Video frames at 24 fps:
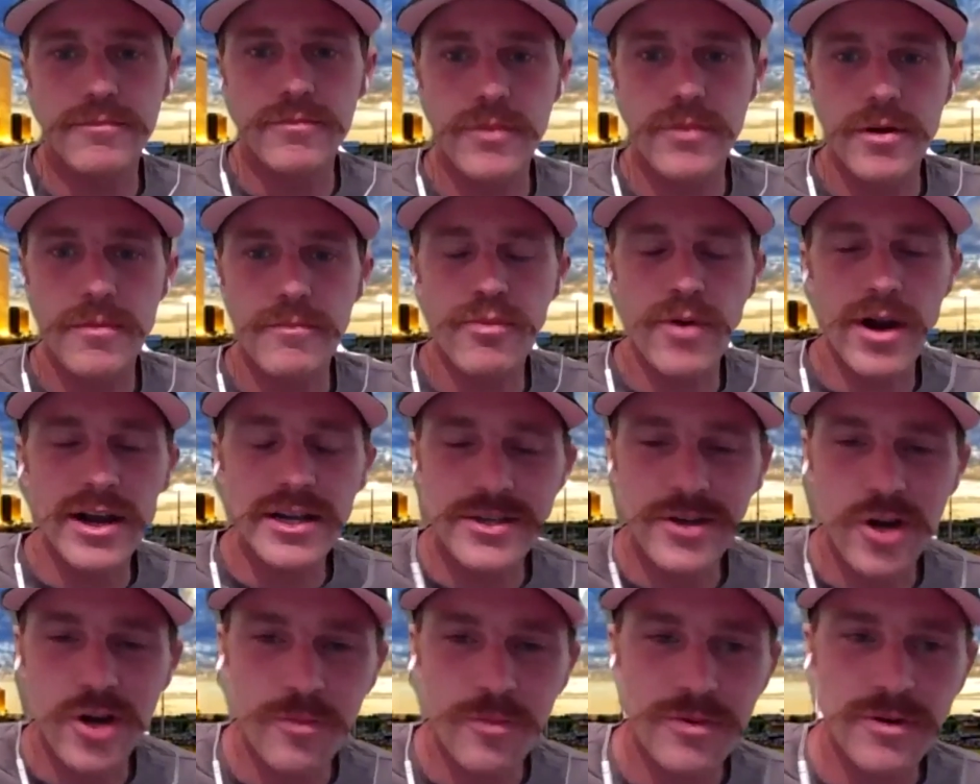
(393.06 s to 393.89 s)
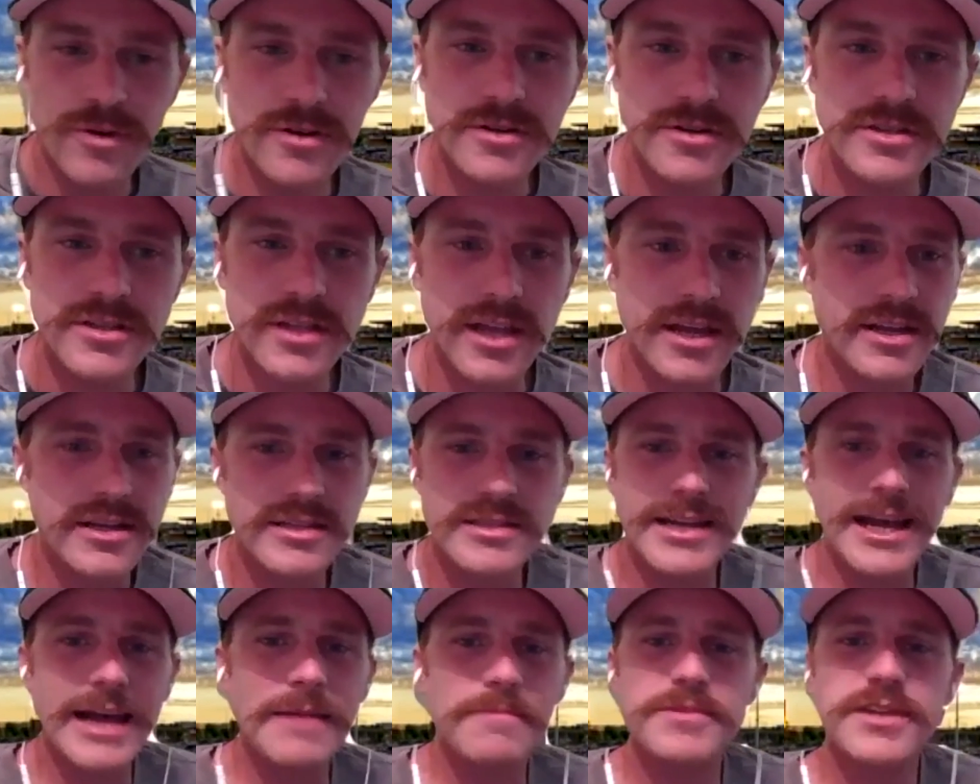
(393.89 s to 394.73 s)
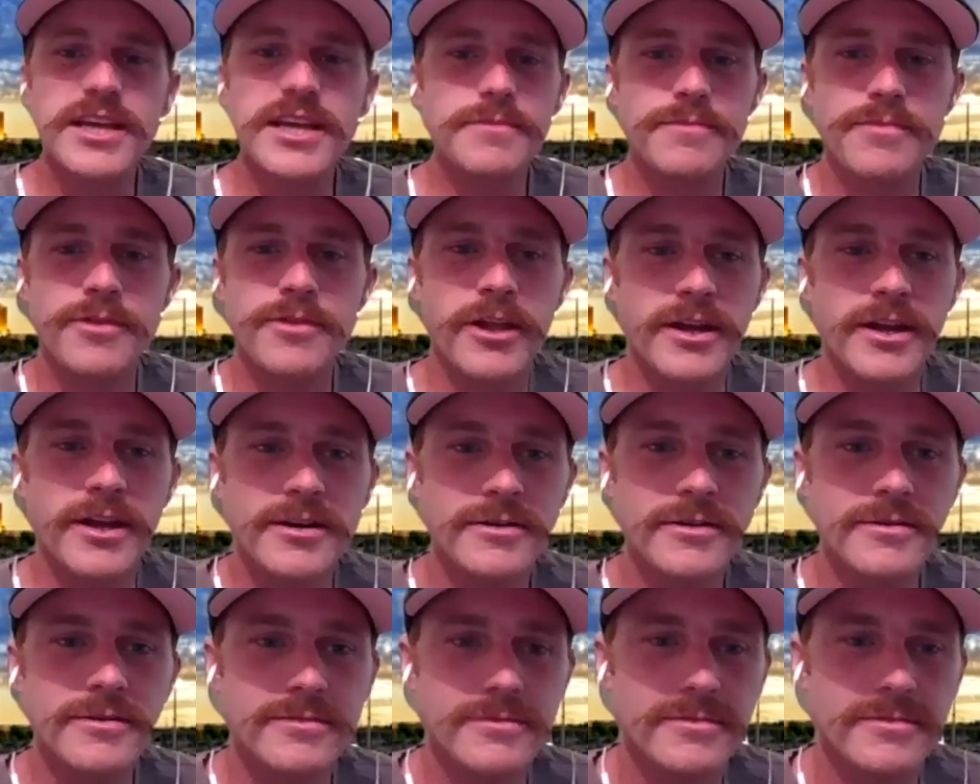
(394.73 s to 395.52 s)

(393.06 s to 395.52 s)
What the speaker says: Bryce Harper is like a top 10 player.